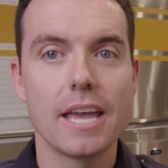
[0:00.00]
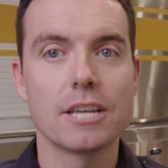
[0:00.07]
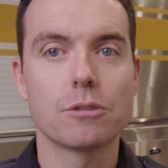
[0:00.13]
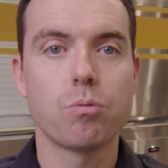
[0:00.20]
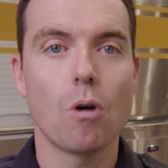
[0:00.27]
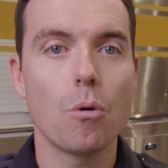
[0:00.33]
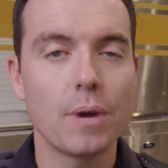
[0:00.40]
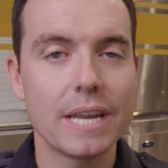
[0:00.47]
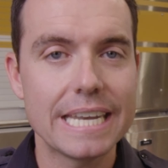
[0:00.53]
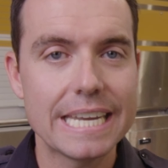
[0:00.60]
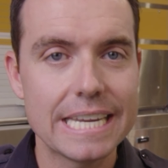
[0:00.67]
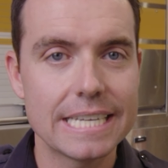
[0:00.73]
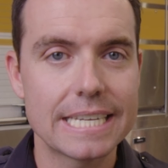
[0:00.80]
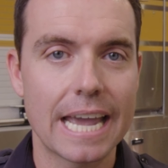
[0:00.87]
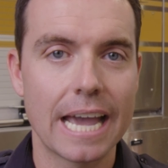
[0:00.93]
is what we
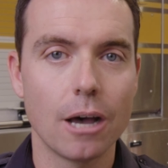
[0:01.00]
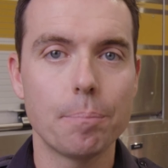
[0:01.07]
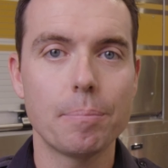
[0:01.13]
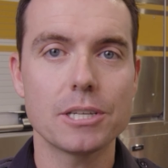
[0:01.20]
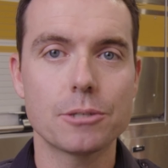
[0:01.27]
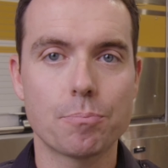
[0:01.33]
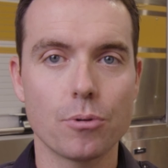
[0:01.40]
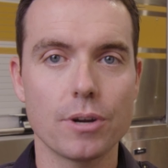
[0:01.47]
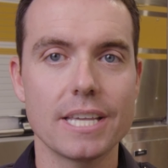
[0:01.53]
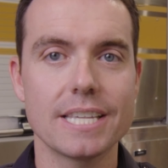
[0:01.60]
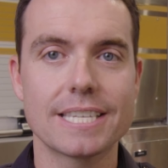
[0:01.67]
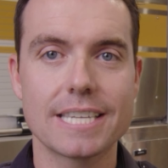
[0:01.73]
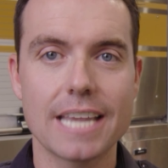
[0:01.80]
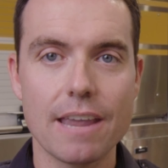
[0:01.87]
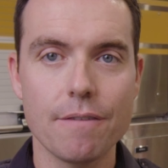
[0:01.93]
need to help us breathe
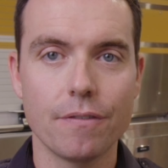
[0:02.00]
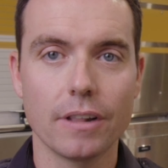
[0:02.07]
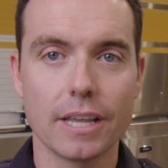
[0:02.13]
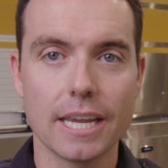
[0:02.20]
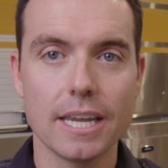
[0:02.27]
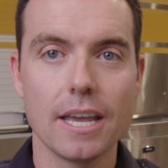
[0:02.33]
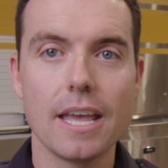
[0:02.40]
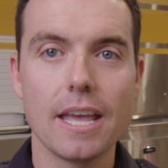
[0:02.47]
safely